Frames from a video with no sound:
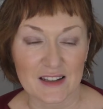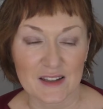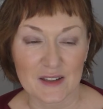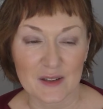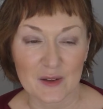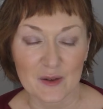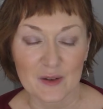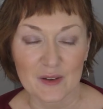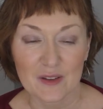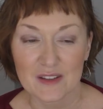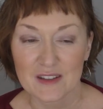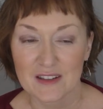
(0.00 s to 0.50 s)

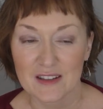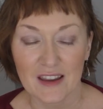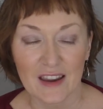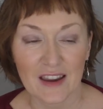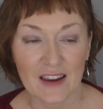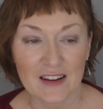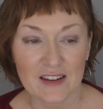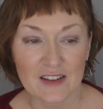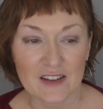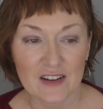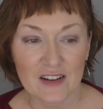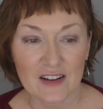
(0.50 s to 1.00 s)
So
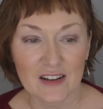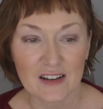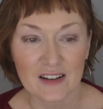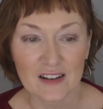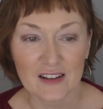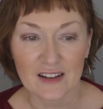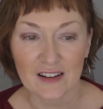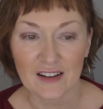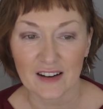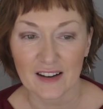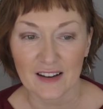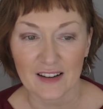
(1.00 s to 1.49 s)

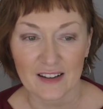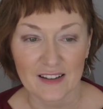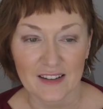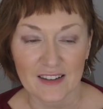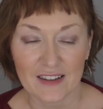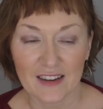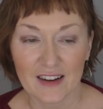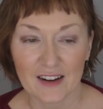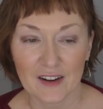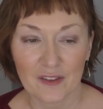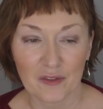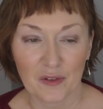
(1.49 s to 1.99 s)
Skandir,
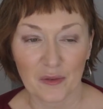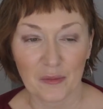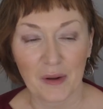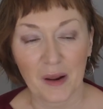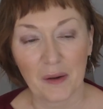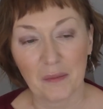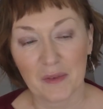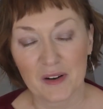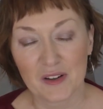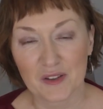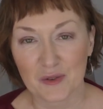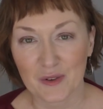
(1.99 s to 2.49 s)
Katie from
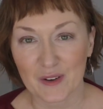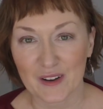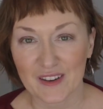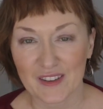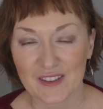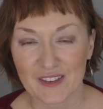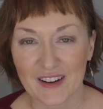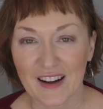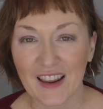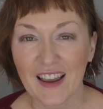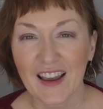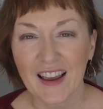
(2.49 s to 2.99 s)
number
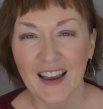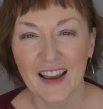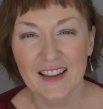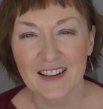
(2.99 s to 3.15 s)
23,